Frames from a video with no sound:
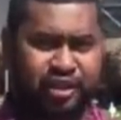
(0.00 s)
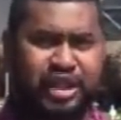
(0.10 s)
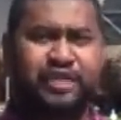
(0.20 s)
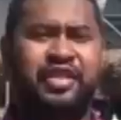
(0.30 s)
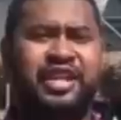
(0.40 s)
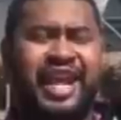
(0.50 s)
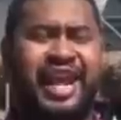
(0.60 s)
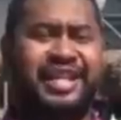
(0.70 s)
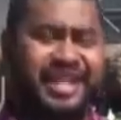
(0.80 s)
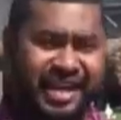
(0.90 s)
to deliver the
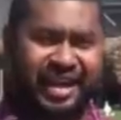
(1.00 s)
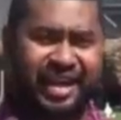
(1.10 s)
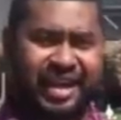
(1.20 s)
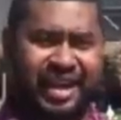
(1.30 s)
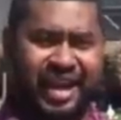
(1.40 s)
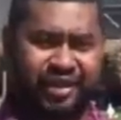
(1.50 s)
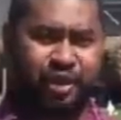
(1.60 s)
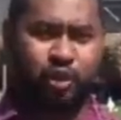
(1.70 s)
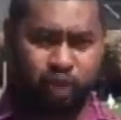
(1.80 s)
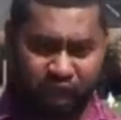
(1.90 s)
cane here
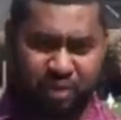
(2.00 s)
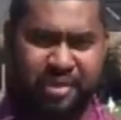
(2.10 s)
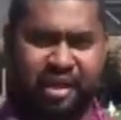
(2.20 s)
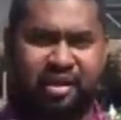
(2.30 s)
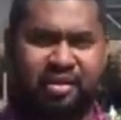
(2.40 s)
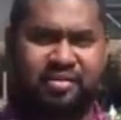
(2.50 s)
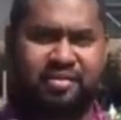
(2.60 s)
at the Lautoka mill.